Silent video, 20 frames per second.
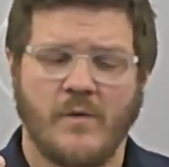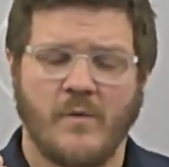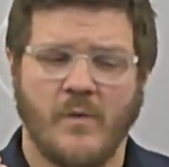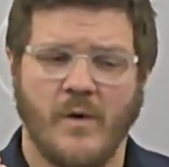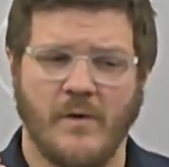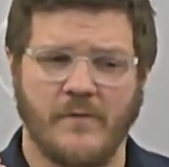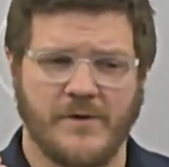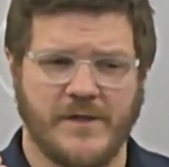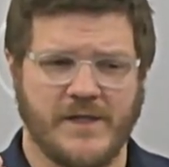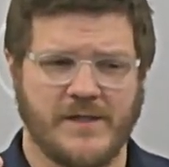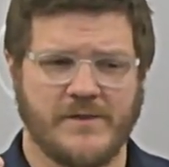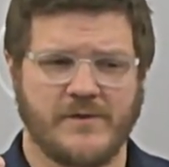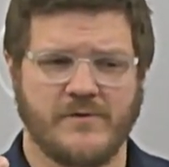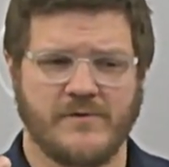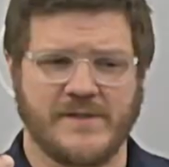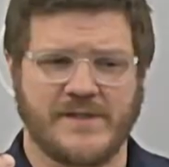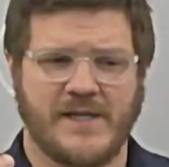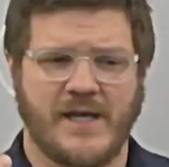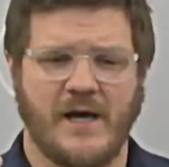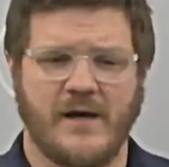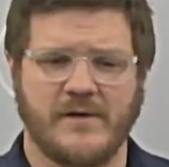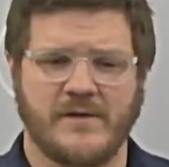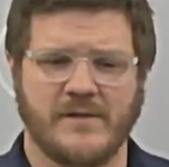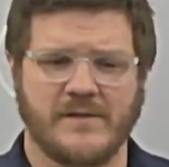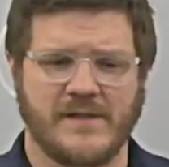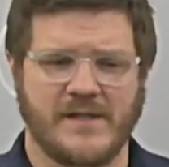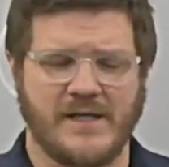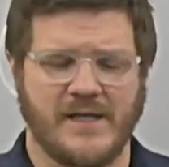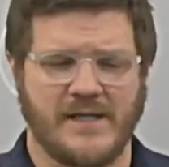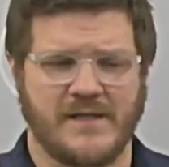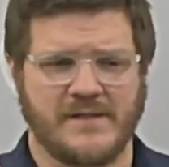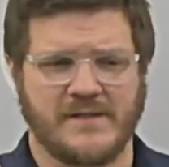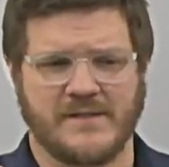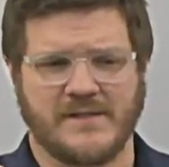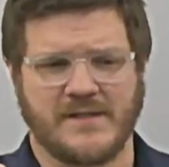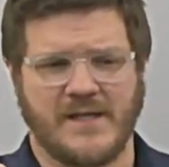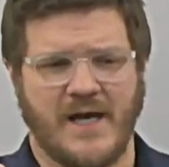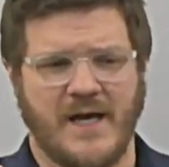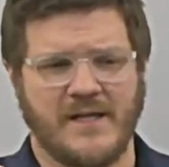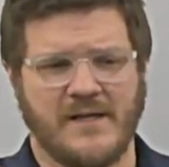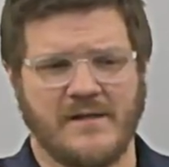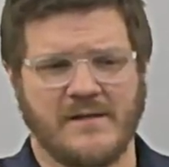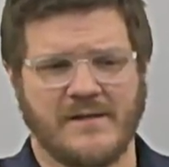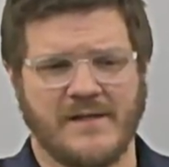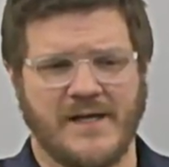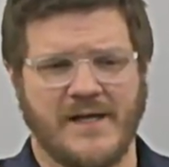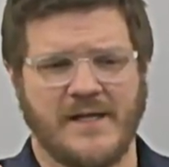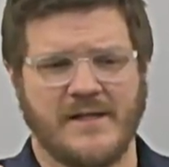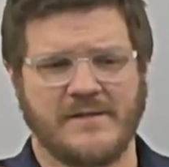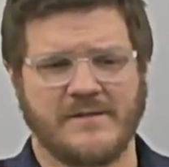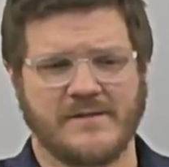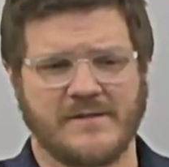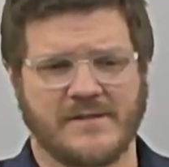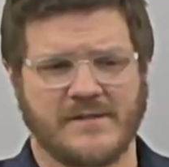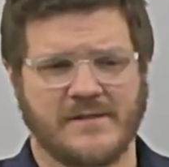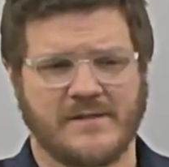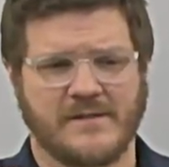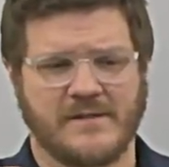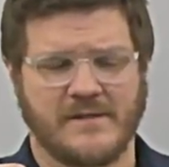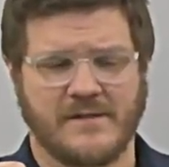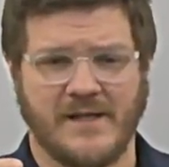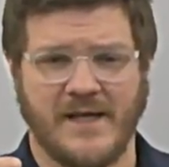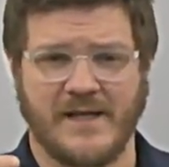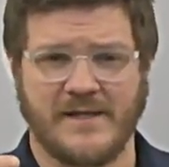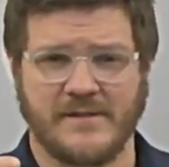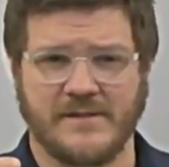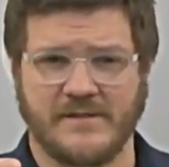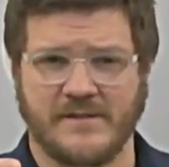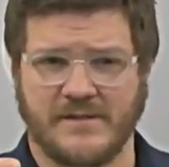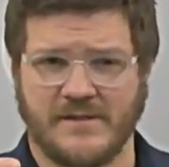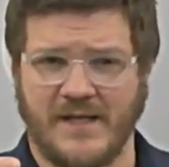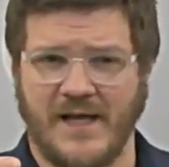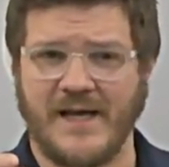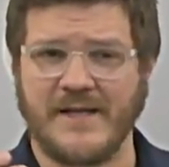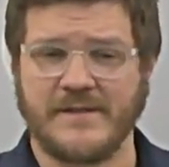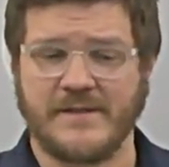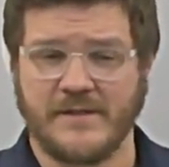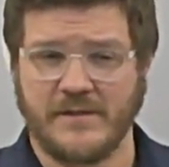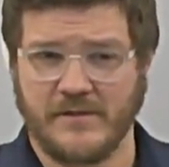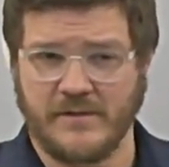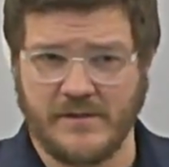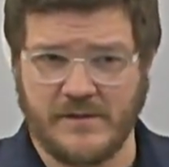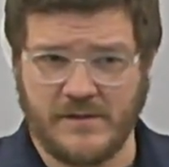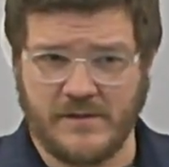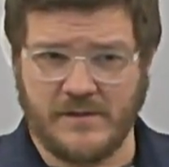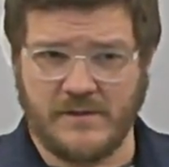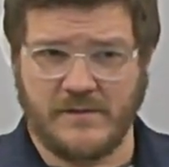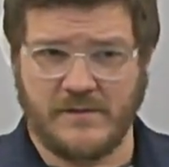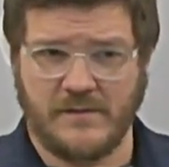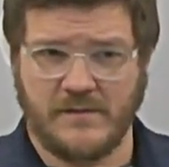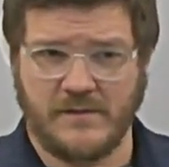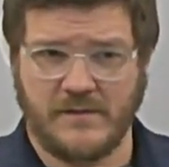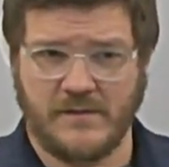what we can do is calculate and design a lens that is ideally